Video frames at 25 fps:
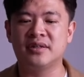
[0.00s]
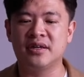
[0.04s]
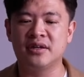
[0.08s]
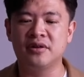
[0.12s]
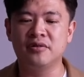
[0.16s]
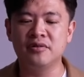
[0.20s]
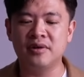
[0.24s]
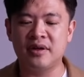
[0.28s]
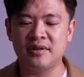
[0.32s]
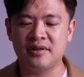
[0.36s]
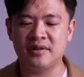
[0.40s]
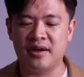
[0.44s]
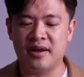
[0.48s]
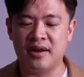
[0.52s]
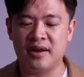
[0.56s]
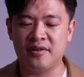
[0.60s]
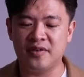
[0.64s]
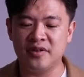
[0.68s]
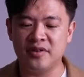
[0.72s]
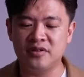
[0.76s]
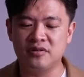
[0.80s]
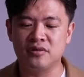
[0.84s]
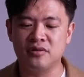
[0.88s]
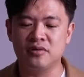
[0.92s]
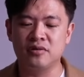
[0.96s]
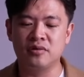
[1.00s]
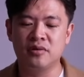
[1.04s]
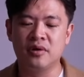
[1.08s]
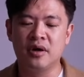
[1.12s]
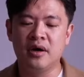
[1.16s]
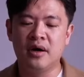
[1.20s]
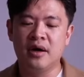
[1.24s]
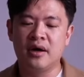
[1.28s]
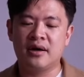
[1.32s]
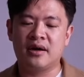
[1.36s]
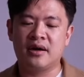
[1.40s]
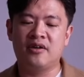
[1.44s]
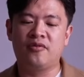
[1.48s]
They don't dive into
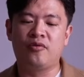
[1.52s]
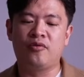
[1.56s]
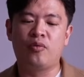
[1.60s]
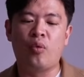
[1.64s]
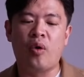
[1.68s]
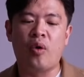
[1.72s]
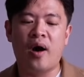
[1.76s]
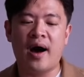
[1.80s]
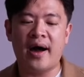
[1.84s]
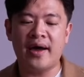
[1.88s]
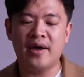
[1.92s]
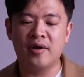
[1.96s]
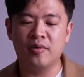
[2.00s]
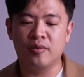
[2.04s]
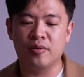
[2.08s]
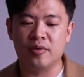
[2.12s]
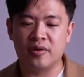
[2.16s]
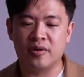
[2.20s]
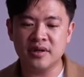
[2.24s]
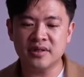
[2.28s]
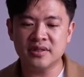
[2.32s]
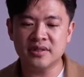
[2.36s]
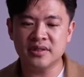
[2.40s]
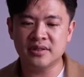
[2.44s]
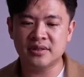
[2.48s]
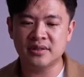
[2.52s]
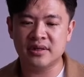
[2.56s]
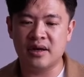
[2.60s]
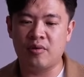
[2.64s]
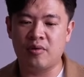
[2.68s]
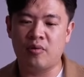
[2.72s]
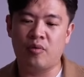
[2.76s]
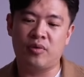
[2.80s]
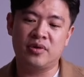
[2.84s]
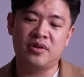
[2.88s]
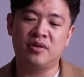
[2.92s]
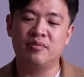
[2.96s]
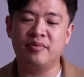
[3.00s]
kind of why it works,
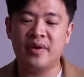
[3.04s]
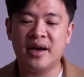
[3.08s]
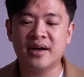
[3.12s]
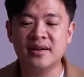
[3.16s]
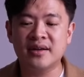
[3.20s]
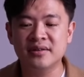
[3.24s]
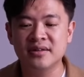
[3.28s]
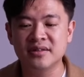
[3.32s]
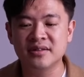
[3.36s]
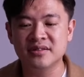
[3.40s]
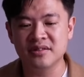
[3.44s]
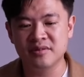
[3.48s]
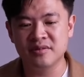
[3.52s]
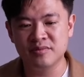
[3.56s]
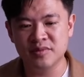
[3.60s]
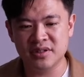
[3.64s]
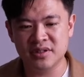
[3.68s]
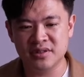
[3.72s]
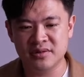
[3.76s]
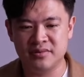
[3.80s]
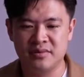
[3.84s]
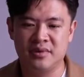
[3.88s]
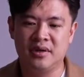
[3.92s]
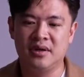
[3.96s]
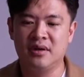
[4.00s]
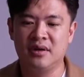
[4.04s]
the mechanisms,